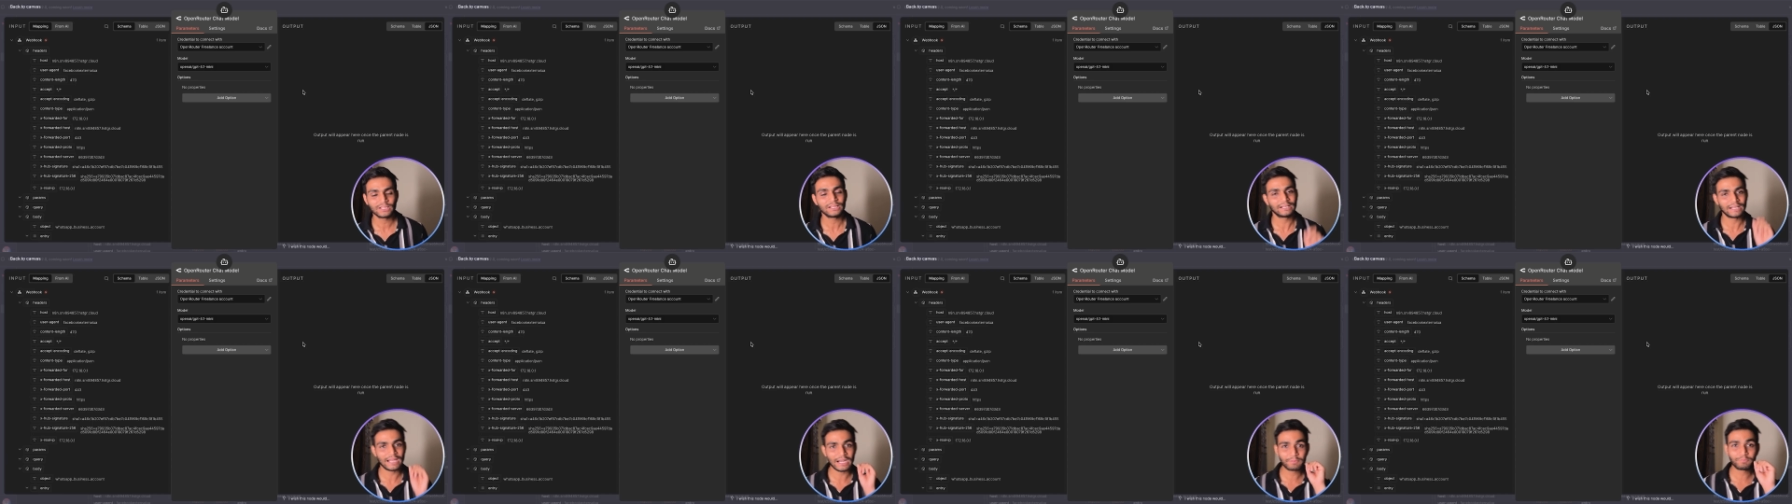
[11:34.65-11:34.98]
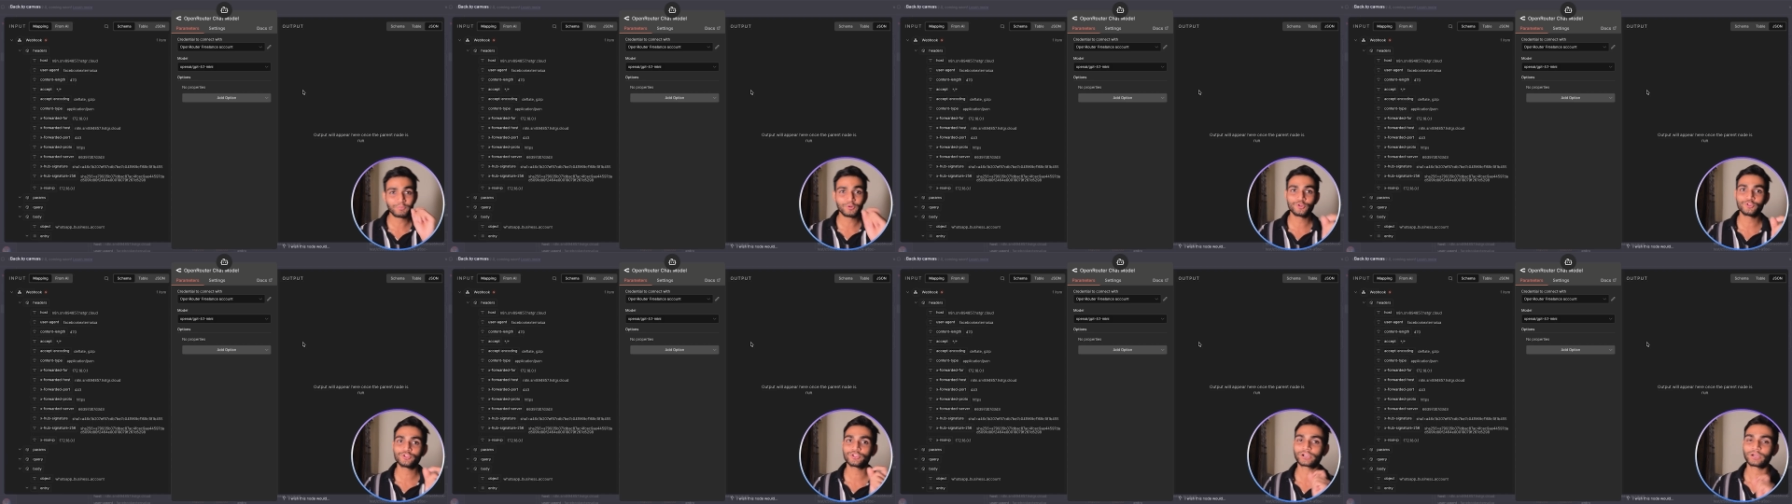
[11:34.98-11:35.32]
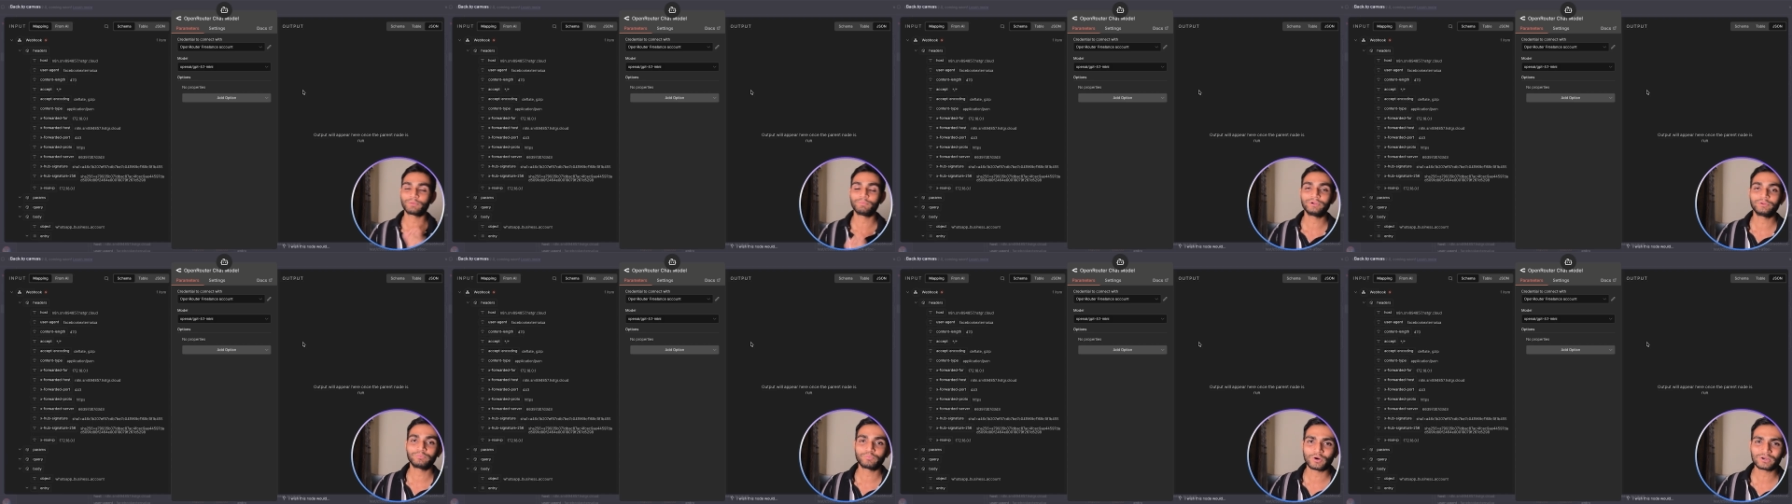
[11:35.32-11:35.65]
let me know in the
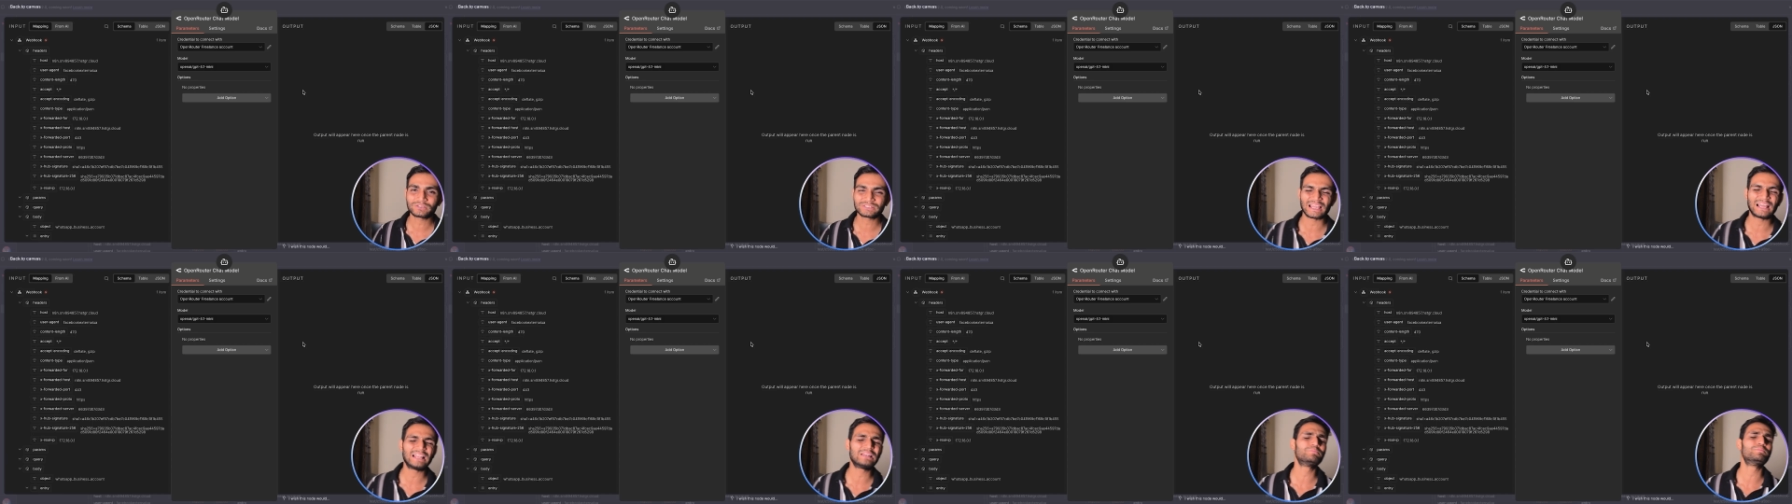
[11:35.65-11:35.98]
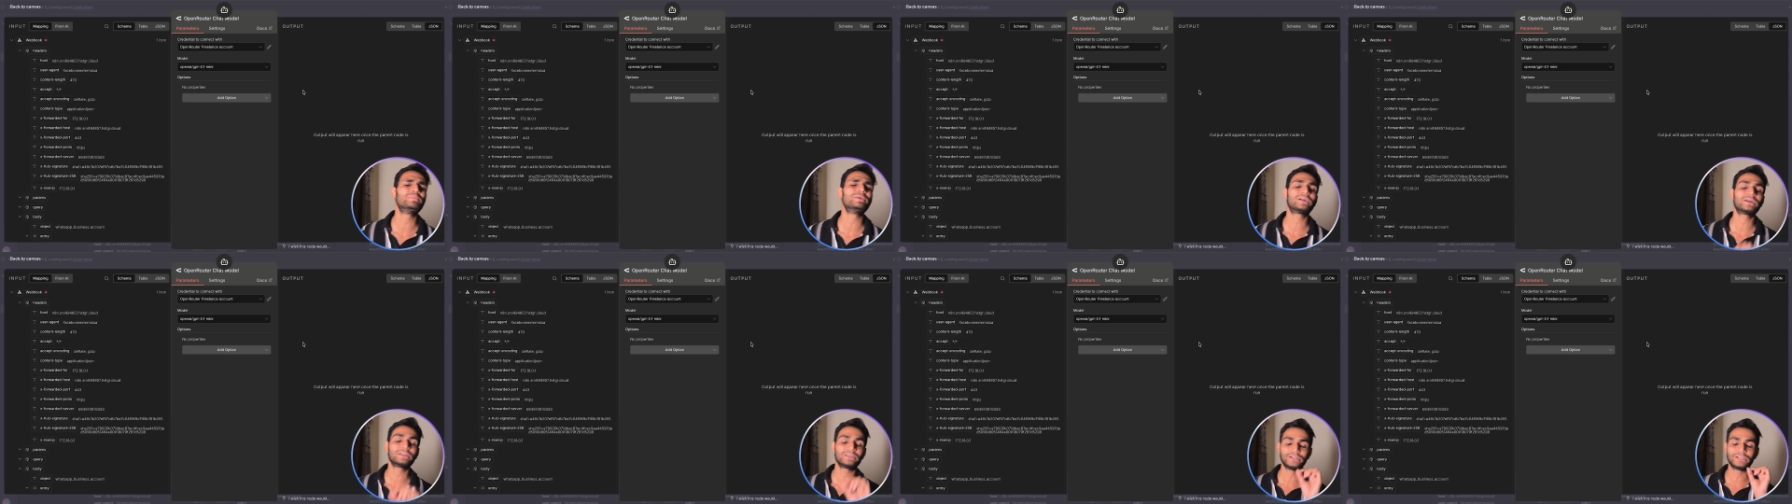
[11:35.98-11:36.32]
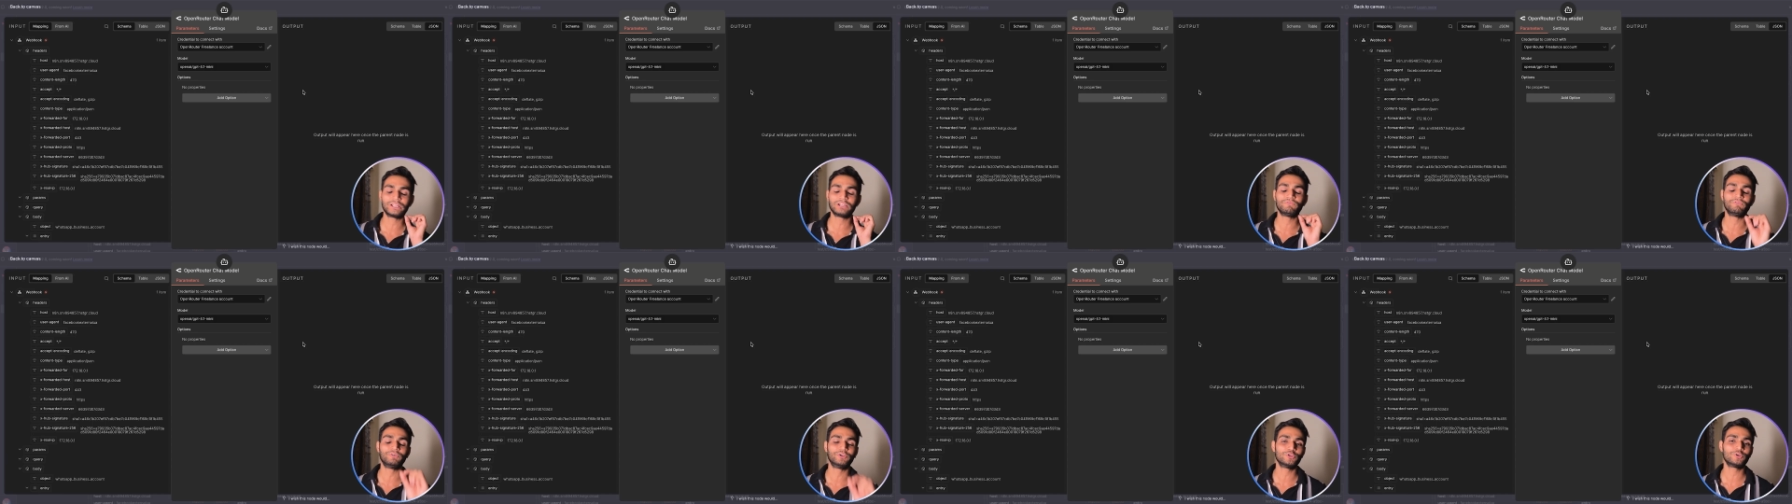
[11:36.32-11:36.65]
comment box i'll make a
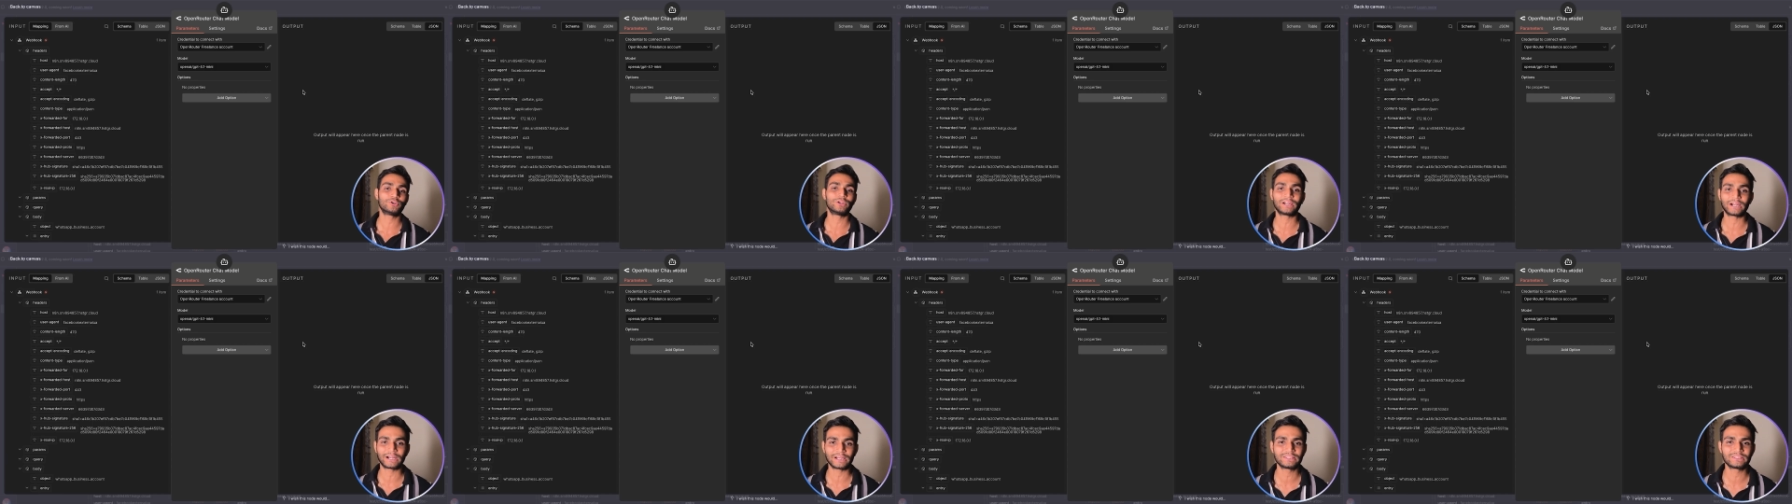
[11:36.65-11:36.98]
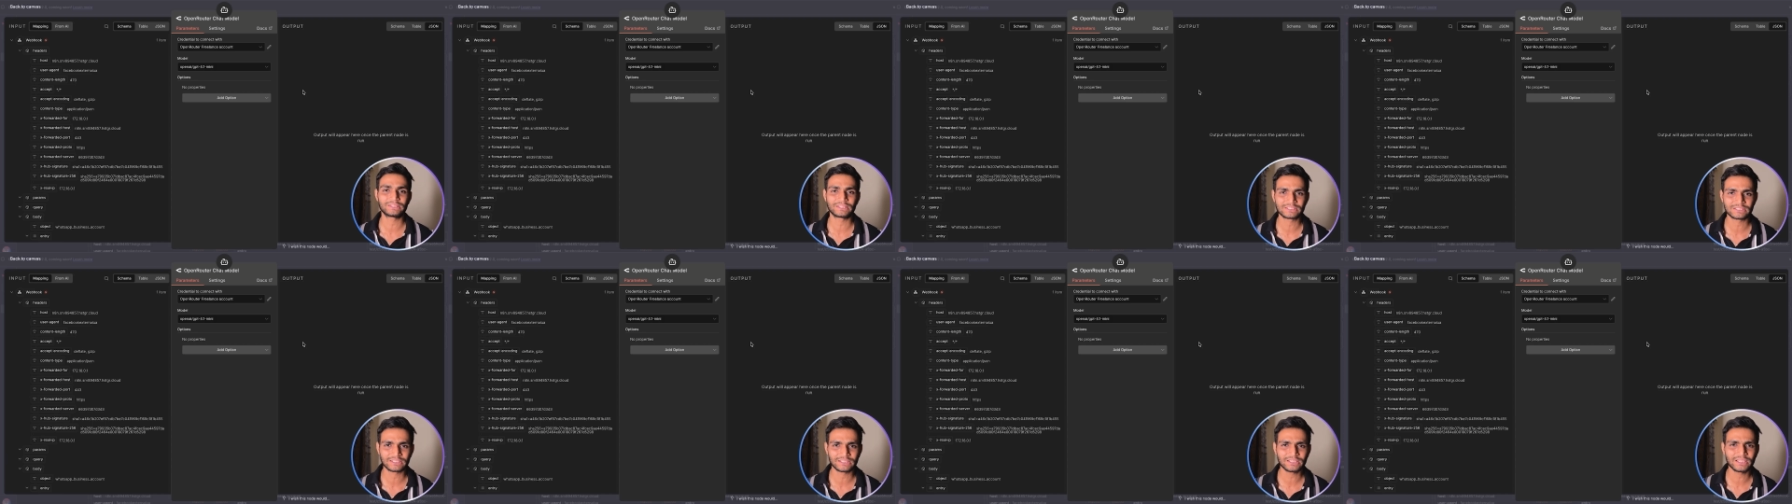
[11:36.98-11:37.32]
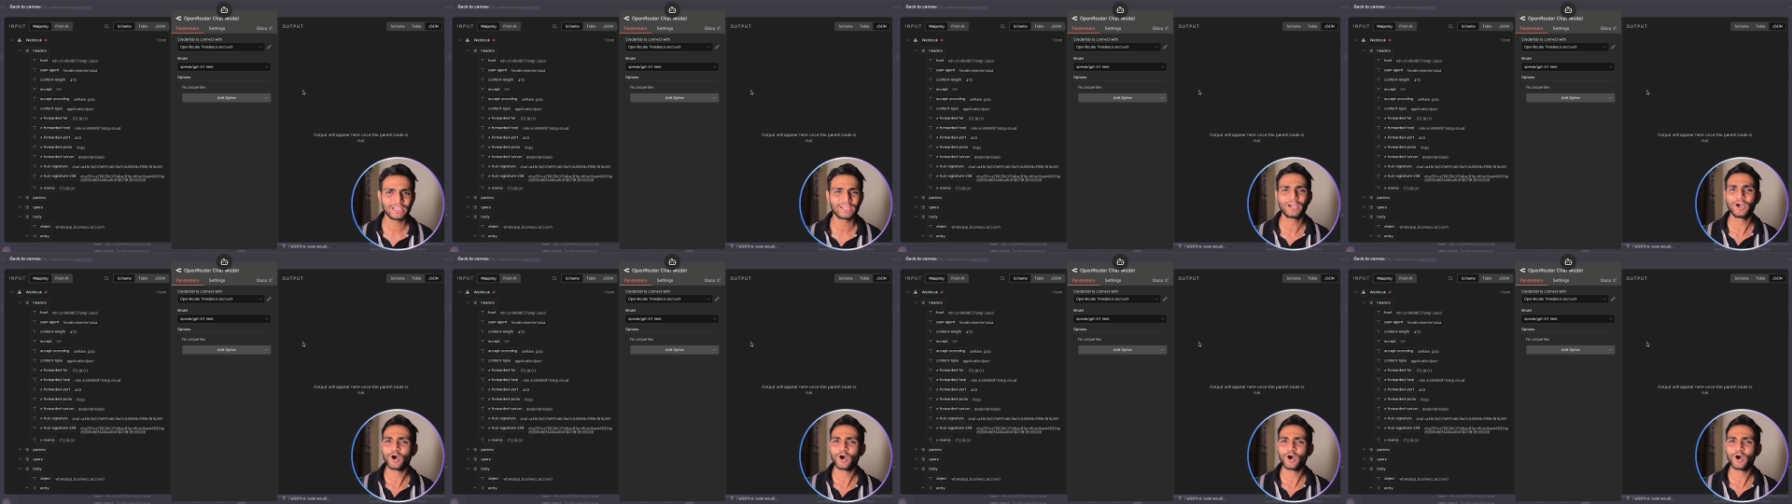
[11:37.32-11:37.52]
detailed video regarding this thing